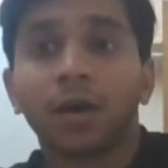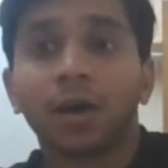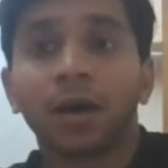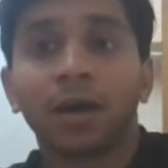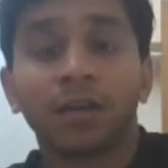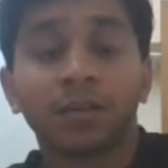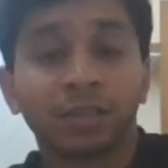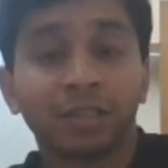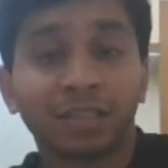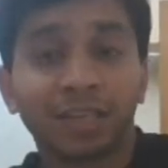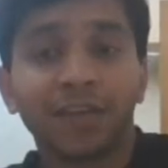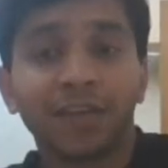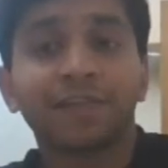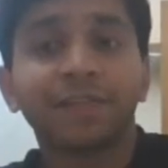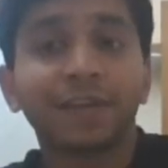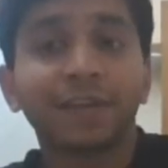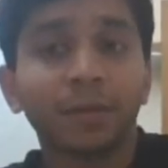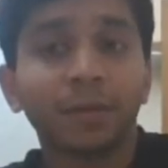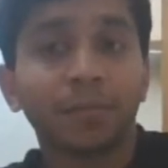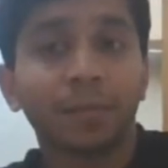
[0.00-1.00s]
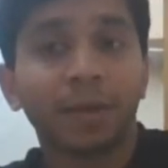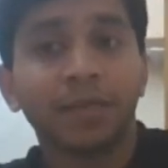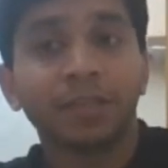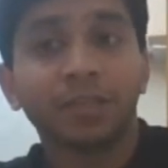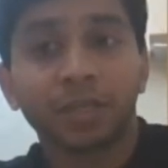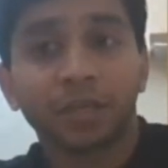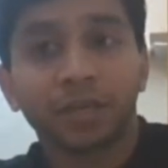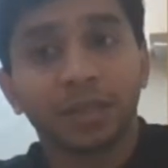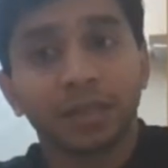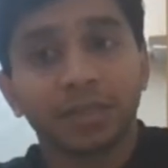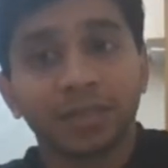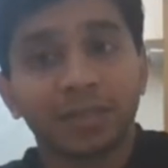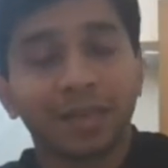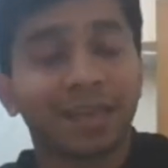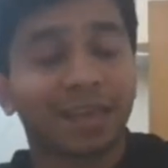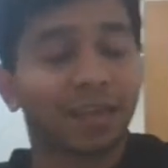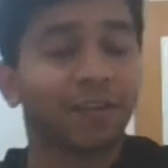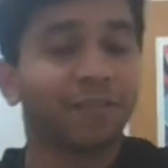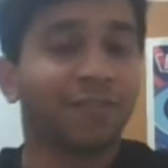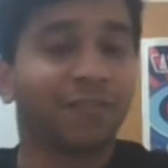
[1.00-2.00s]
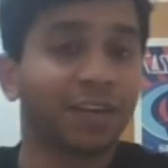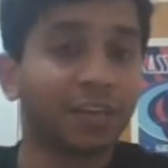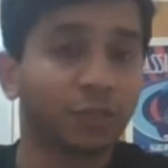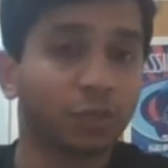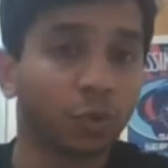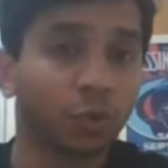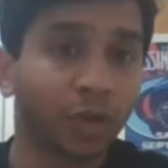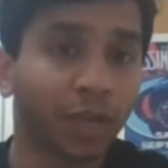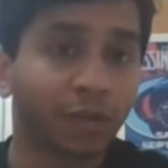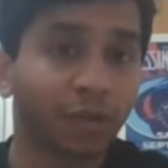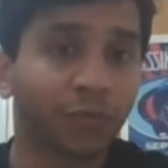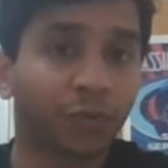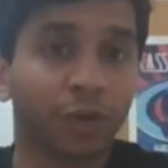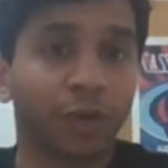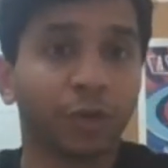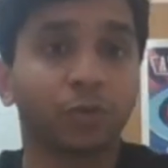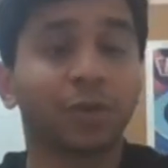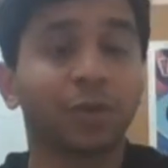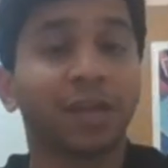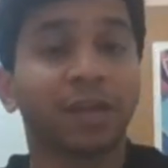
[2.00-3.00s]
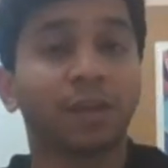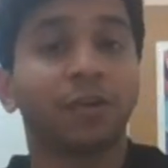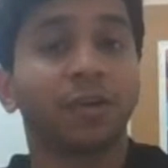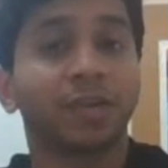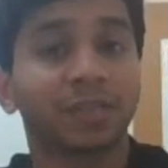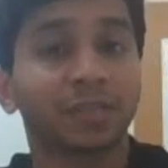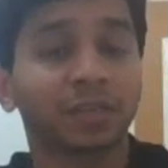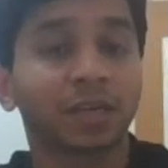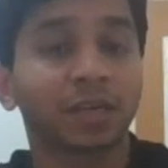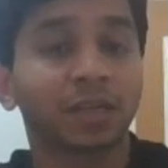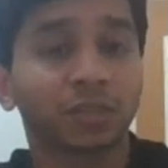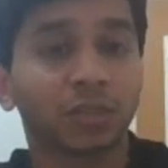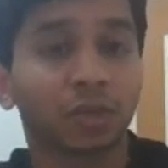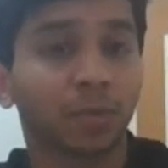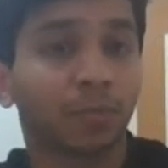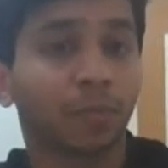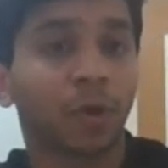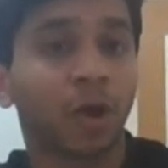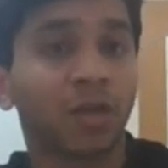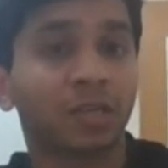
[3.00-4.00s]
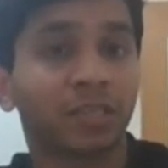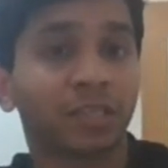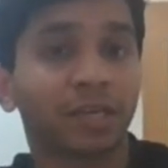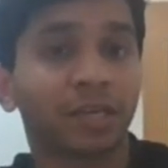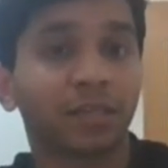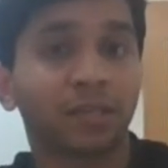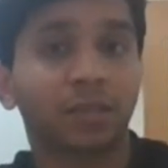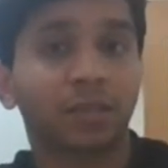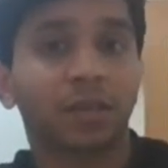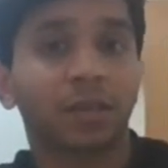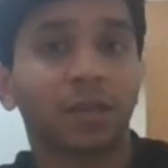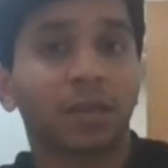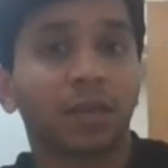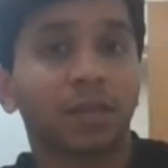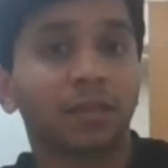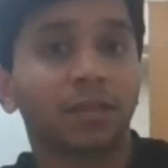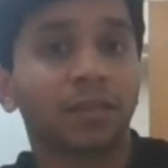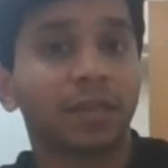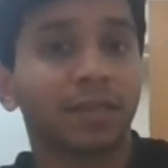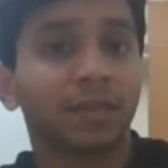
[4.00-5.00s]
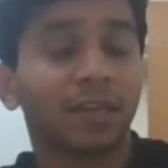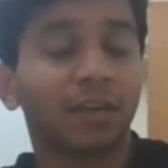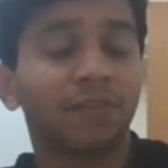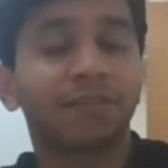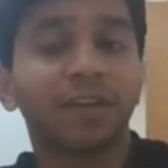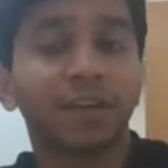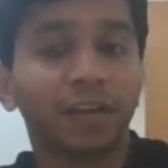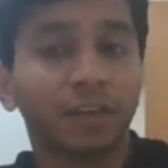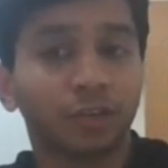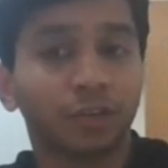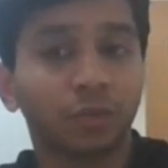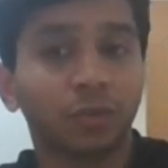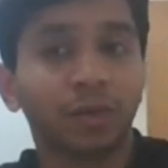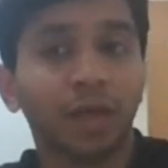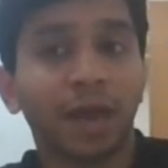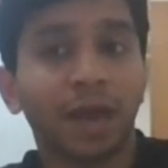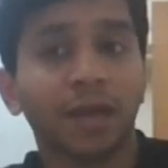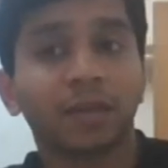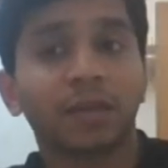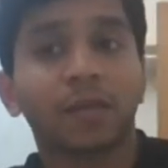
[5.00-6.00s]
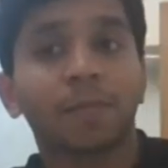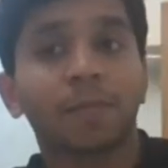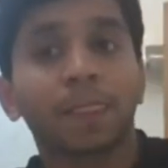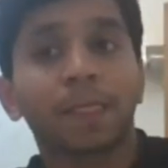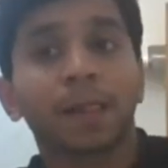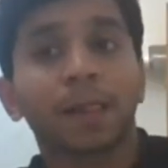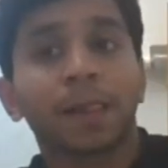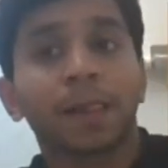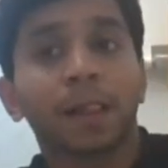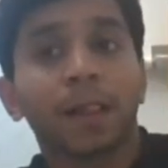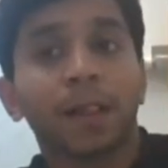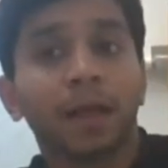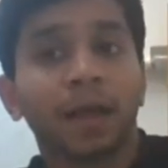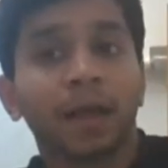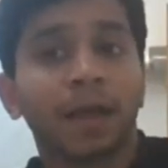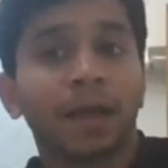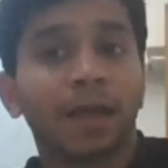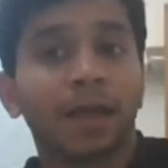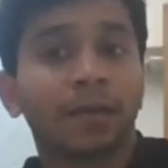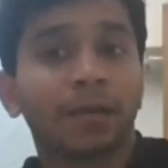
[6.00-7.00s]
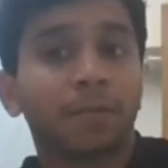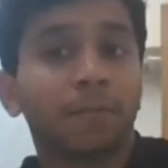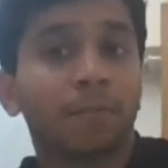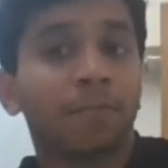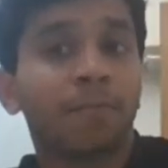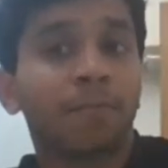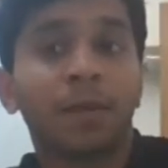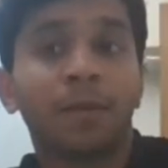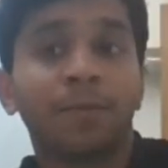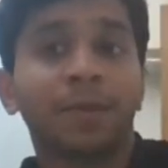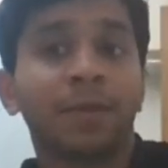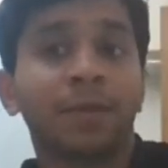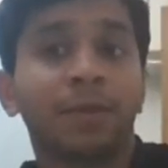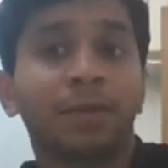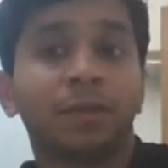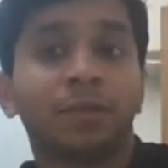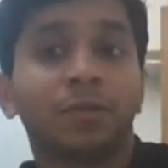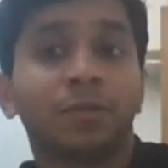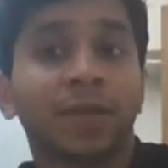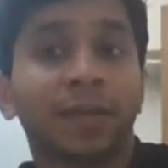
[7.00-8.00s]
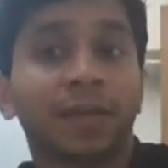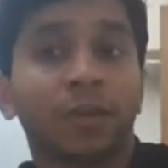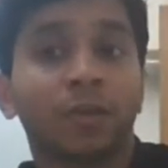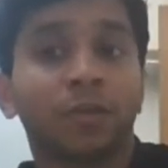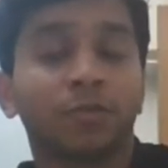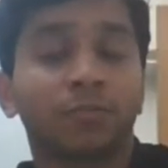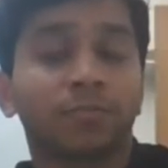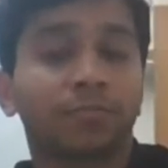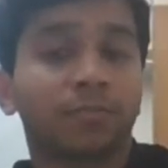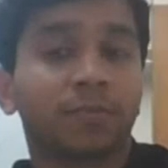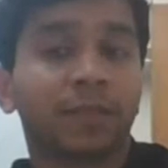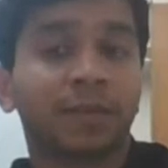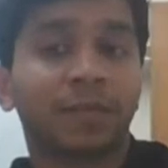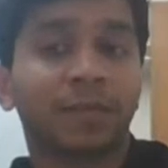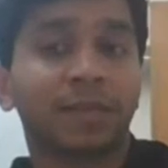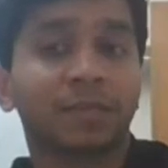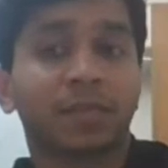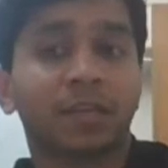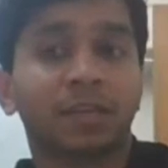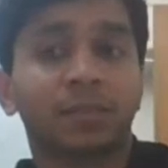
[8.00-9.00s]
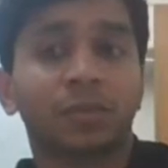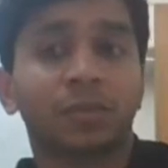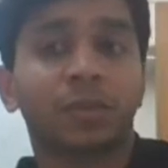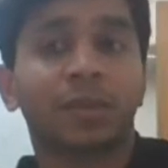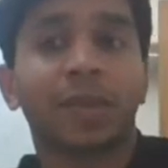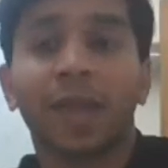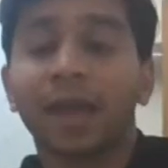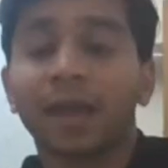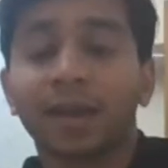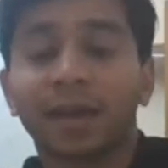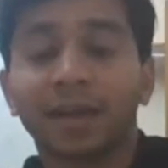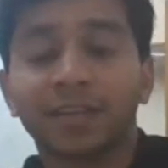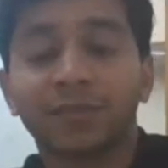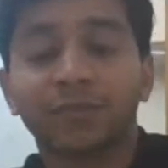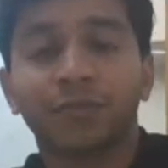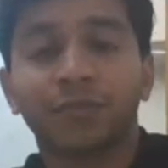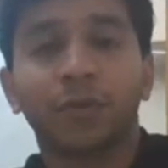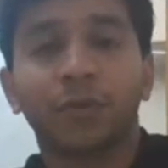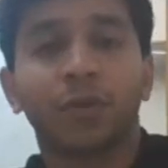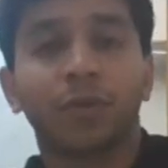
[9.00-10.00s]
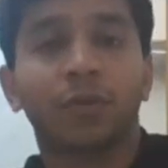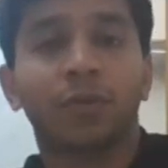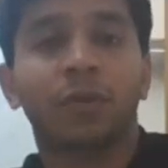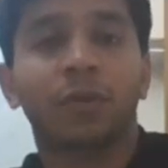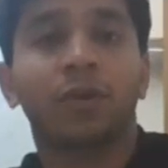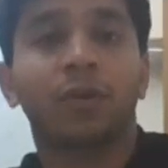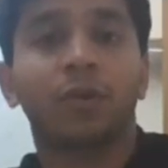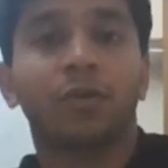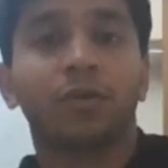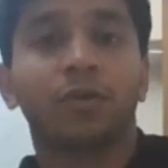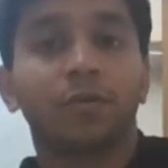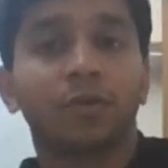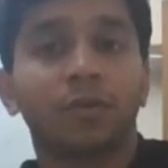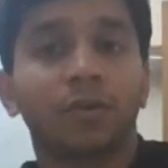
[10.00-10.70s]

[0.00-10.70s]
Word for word: uh, definitely mention this. Like, if it is okay for you to like you know discuss your project, then definitely do that. And maybe like you know, in this case, you can ask for your